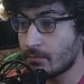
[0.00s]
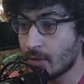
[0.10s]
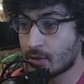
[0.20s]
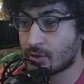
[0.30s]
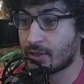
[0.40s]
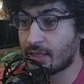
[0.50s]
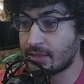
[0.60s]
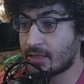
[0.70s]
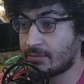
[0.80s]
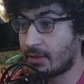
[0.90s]
So the nice
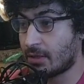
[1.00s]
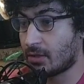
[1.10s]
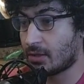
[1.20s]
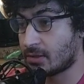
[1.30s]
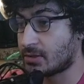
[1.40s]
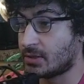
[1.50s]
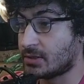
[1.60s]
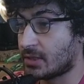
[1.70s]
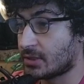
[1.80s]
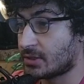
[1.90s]
thing about Law is
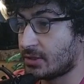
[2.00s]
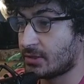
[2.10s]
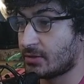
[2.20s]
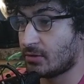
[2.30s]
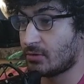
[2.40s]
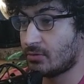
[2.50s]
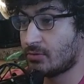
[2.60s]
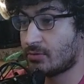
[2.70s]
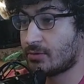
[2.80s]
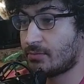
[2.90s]
he's actually low